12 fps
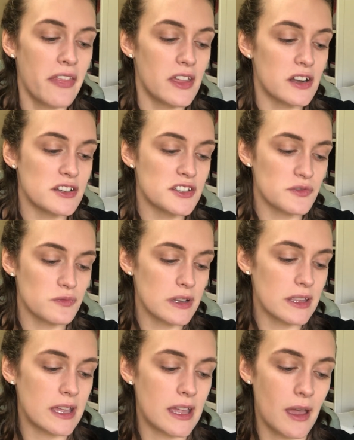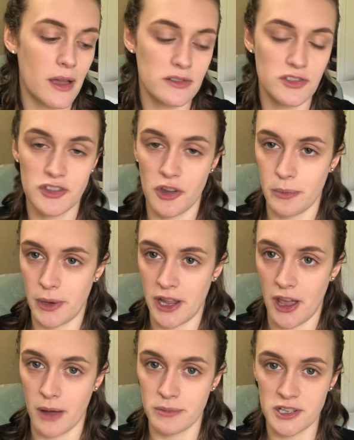there's really so
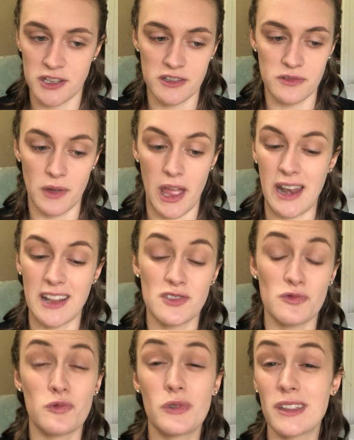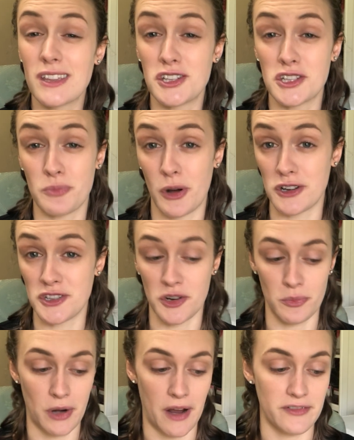many options, and it's really just
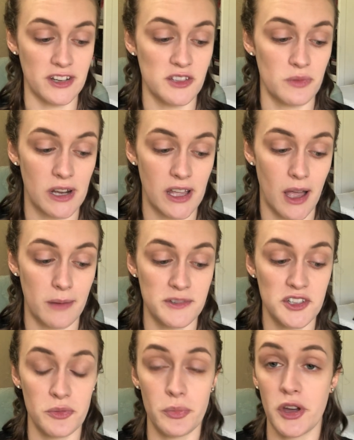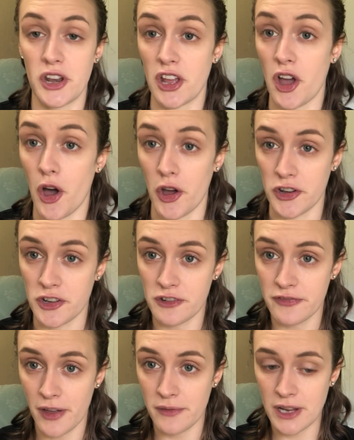personal preference when it comes to putting on your
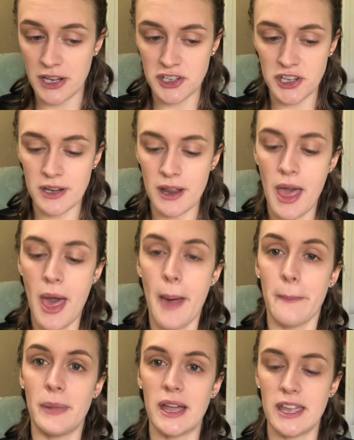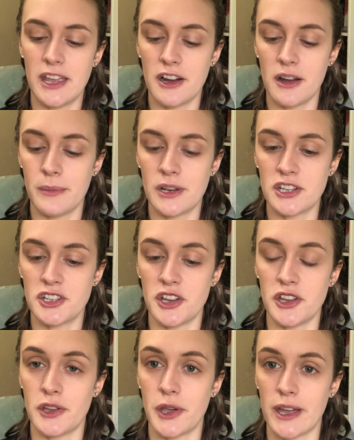foundation. But here I'm gonna show
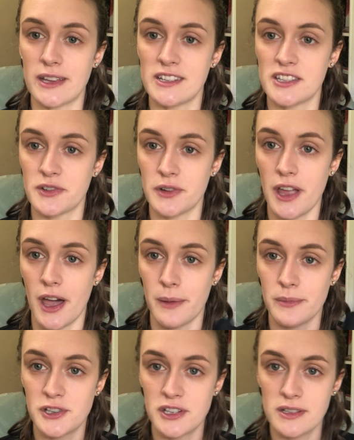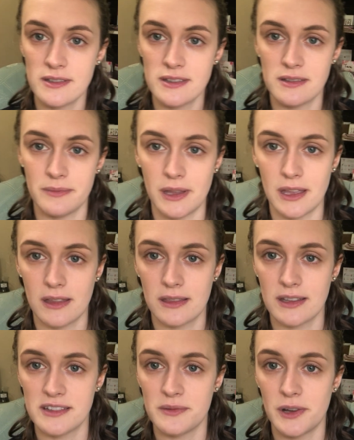you guys 3 options. Let me get
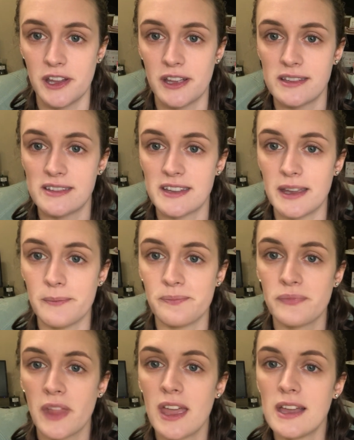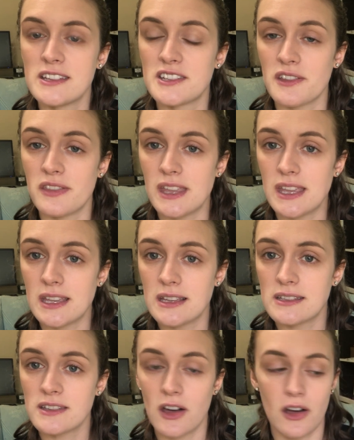these where you can see them. So
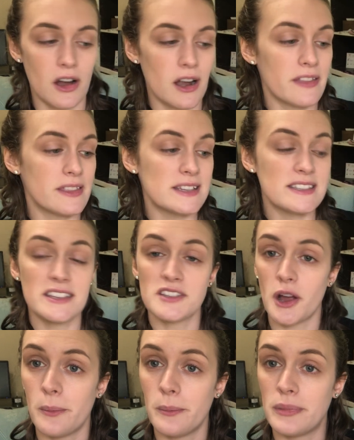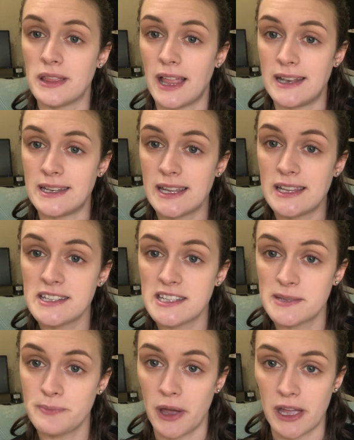this is blending
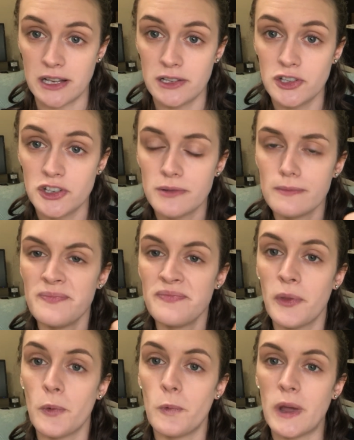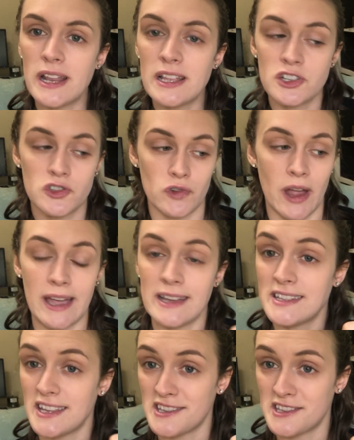sponge. When it
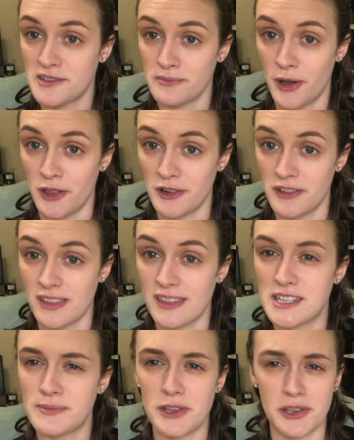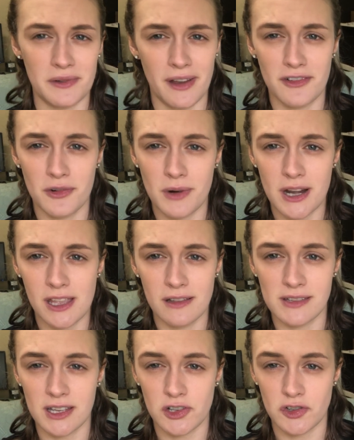dries, it's smaller than this, but you never want to
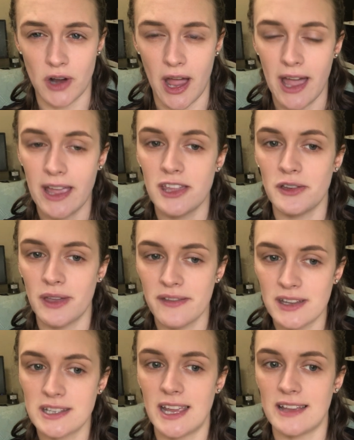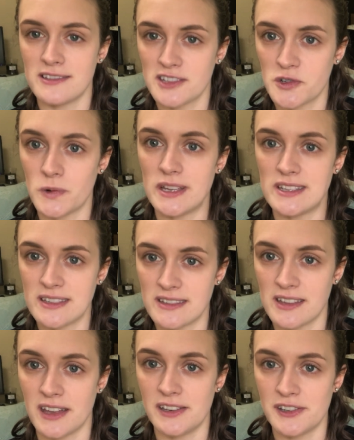use it dry. You give it 10
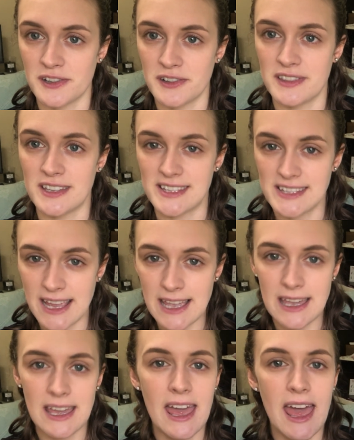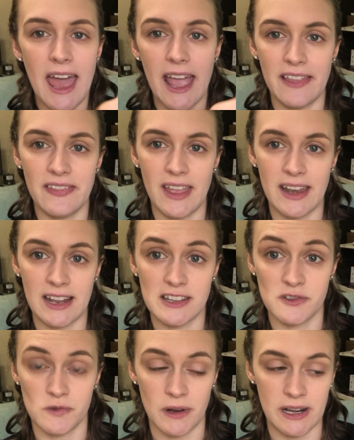squeezes under the sink, and then
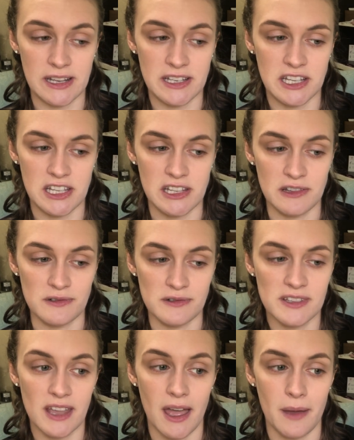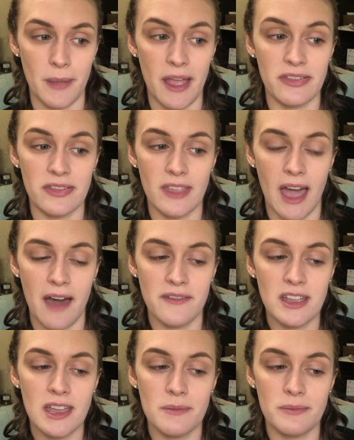it's ready to use. And
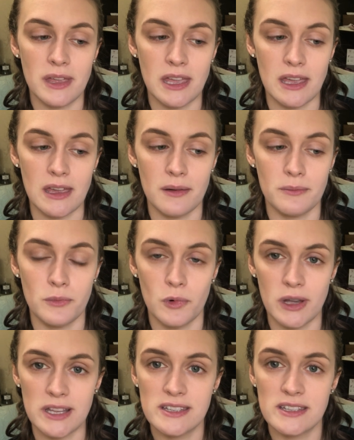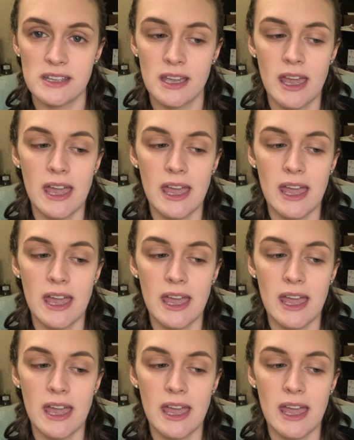having it be moist